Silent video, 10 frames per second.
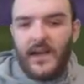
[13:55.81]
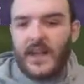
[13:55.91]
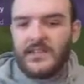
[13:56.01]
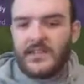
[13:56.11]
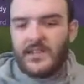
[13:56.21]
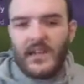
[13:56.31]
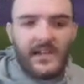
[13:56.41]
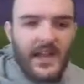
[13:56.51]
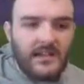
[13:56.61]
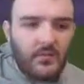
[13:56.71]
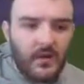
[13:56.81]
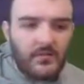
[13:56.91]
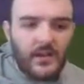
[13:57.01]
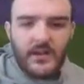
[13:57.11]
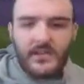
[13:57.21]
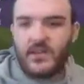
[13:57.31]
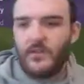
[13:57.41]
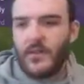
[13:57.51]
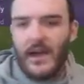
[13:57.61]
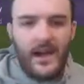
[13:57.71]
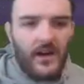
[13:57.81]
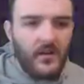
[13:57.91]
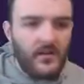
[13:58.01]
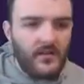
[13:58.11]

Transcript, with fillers: As indeed, that's what I'm going to do now.